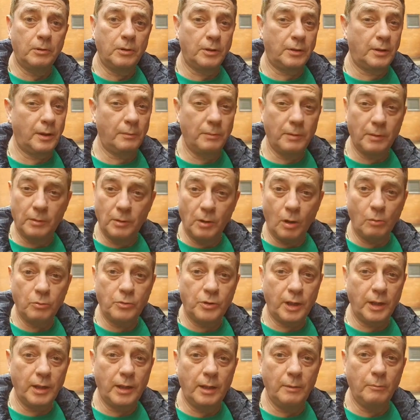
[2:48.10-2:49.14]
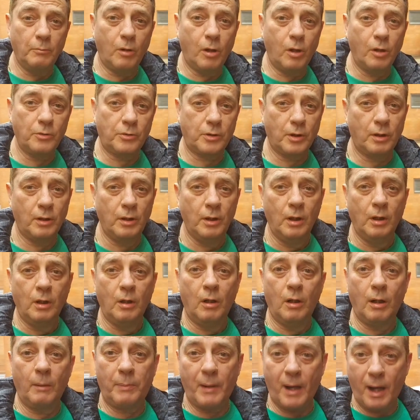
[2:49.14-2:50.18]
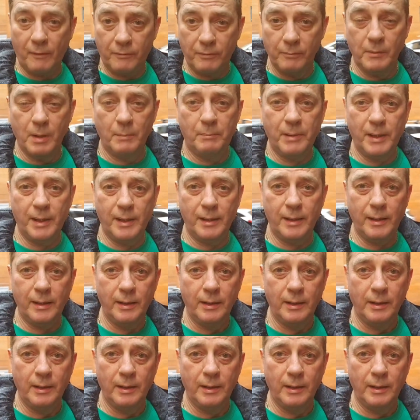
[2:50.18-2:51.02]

there was no drinking water apart from the beer,